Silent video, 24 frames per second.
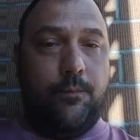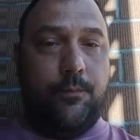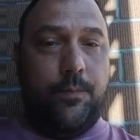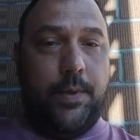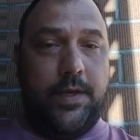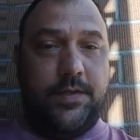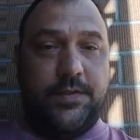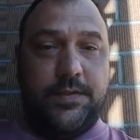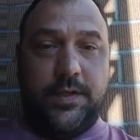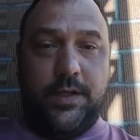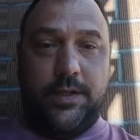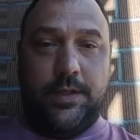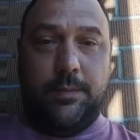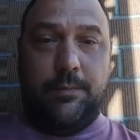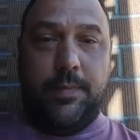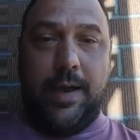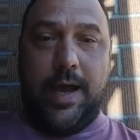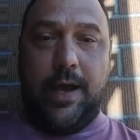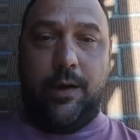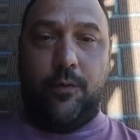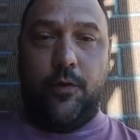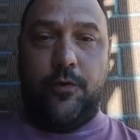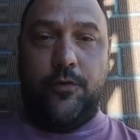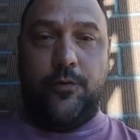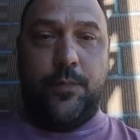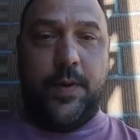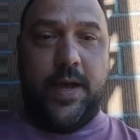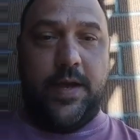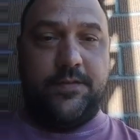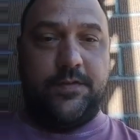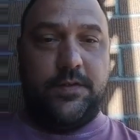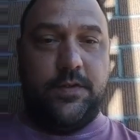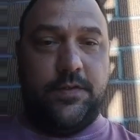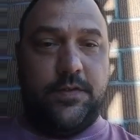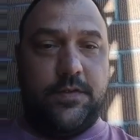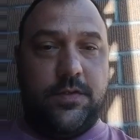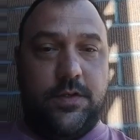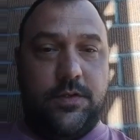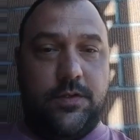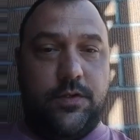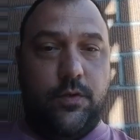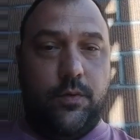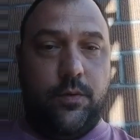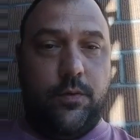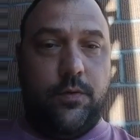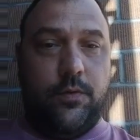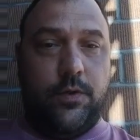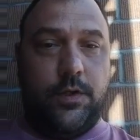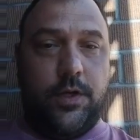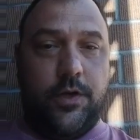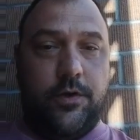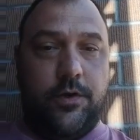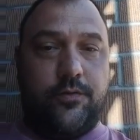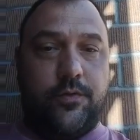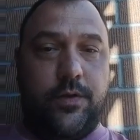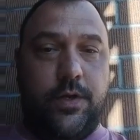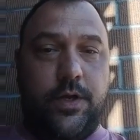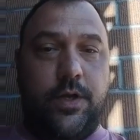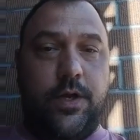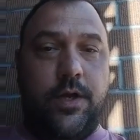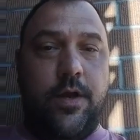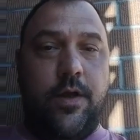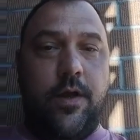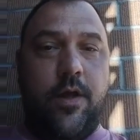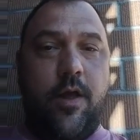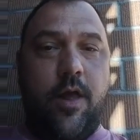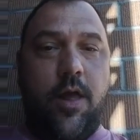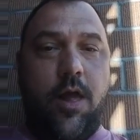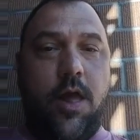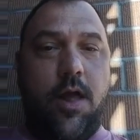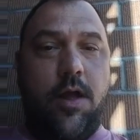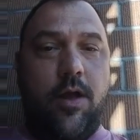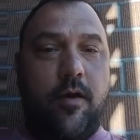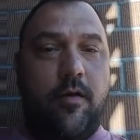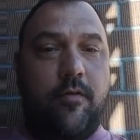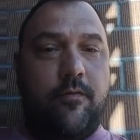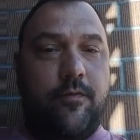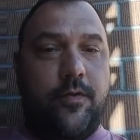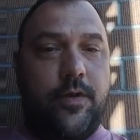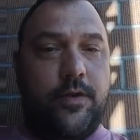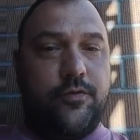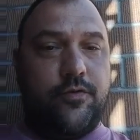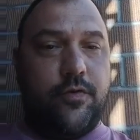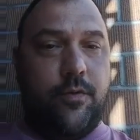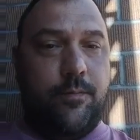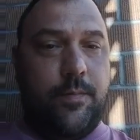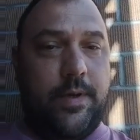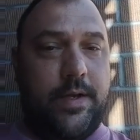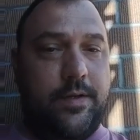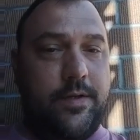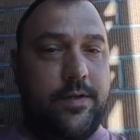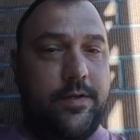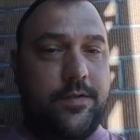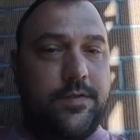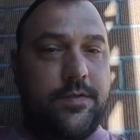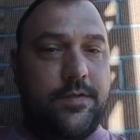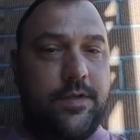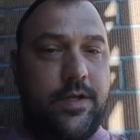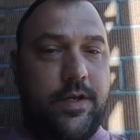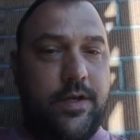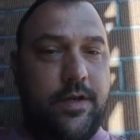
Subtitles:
basically backwards peasants into a country of tremendous